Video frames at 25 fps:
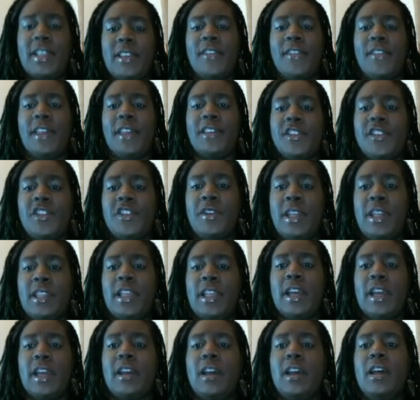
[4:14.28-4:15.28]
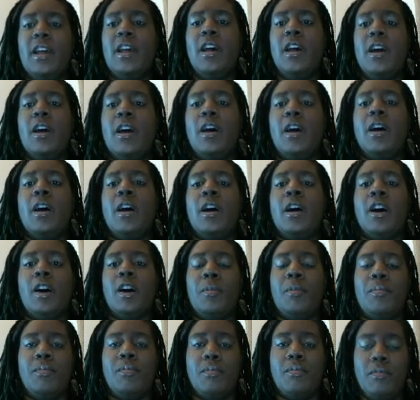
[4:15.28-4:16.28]
the things that you need, like
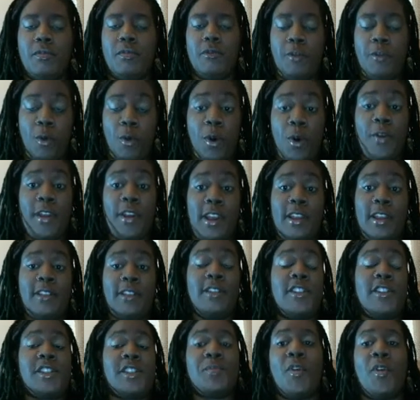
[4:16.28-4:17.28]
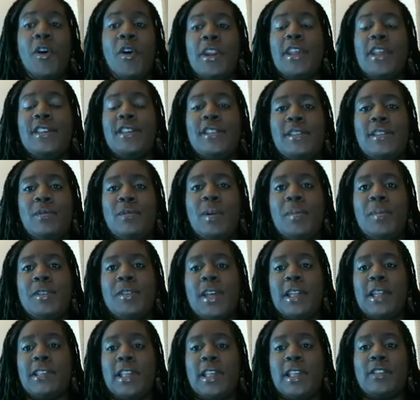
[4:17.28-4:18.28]
for the small and easy
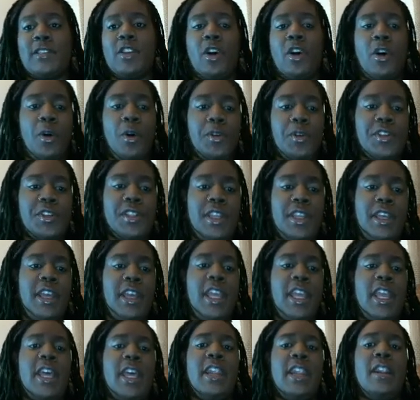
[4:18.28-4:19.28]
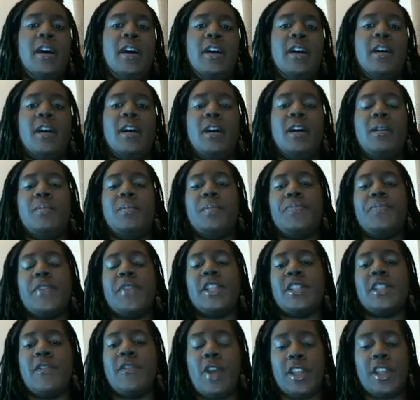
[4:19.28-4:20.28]
websites, like the hosting, and
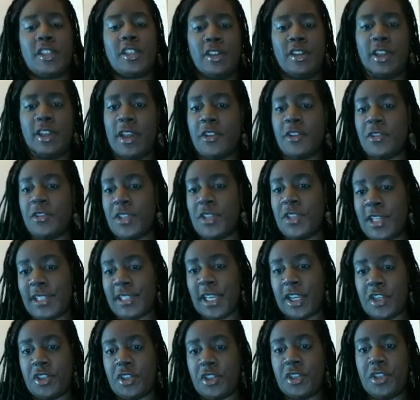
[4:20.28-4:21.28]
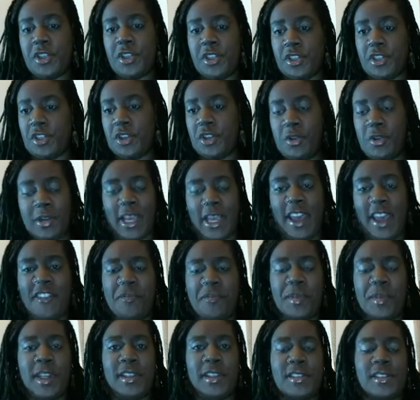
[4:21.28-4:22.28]
you see it's like 2.5
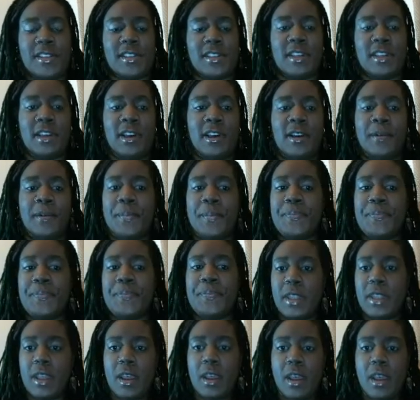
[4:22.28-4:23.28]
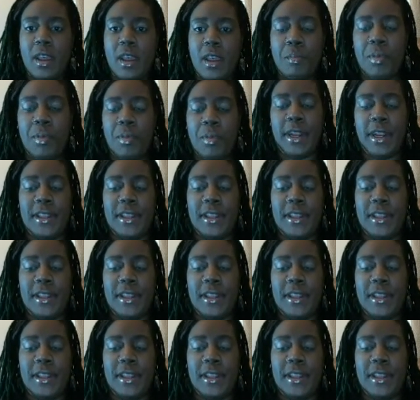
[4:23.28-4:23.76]
minutes, but